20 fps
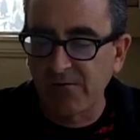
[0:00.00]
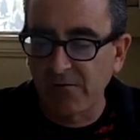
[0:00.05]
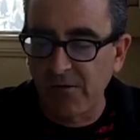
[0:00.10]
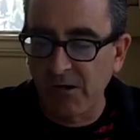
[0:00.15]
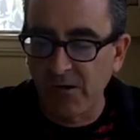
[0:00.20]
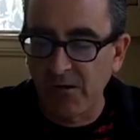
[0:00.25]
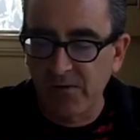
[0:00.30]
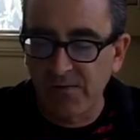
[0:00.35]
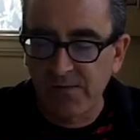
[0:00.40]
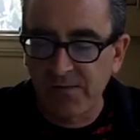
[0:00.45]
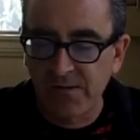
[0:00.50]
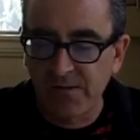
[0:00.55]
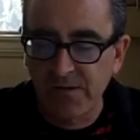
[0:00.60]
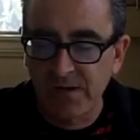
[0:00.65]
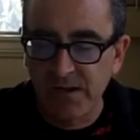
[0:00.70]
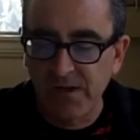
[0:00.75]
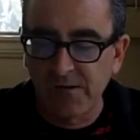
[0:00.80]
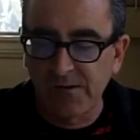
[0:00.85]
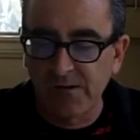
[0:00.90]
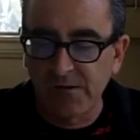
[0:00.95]
growth
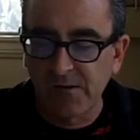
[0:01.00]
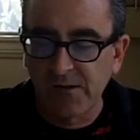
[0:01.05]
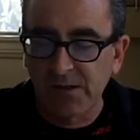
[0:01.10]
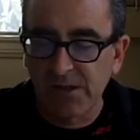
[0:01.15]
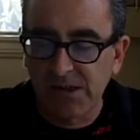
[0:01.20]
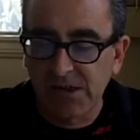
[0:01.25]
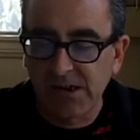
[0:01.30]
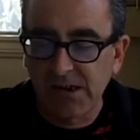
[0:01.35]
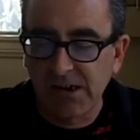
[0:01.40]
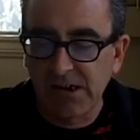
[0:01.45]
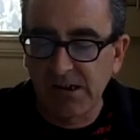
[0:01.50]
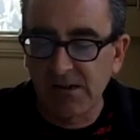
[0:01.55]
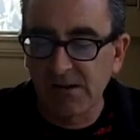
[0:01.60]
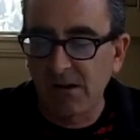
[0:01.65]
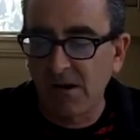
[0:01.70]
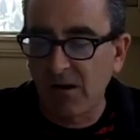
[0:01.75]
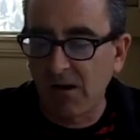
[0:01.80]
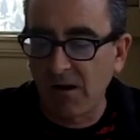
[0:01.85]
into clean,